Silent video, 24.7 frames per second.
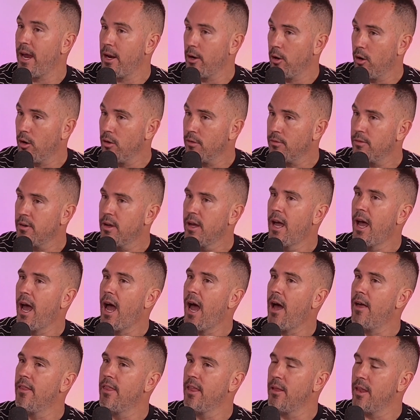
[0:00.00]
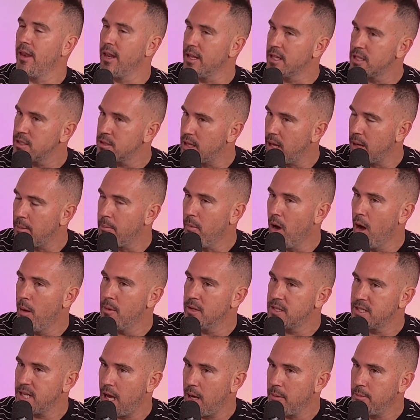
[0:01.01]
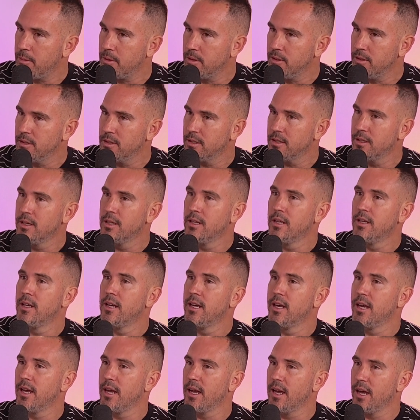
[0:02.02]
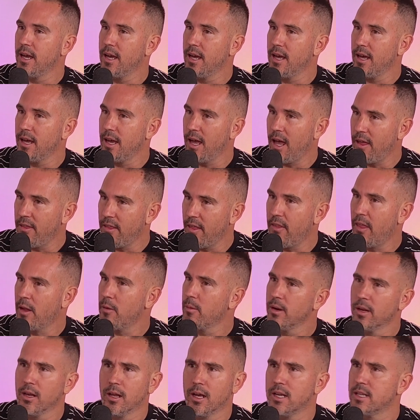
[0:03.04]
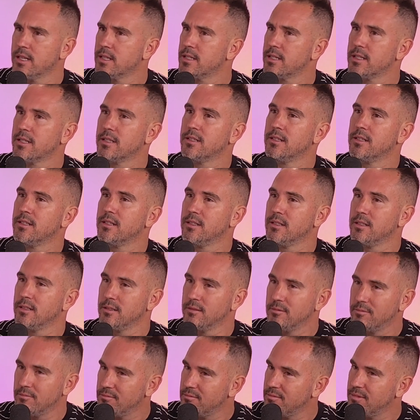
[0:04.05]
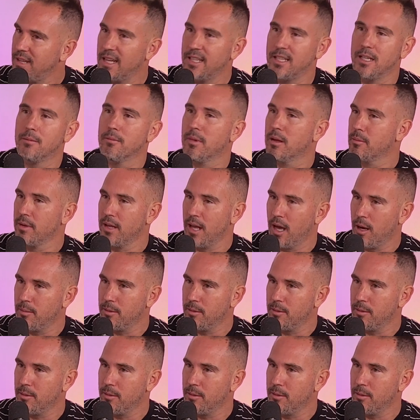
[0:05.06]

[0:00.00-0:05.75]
Paid off, you know. And then it's that moment's happened. Yeah. And then they realise that didn't make me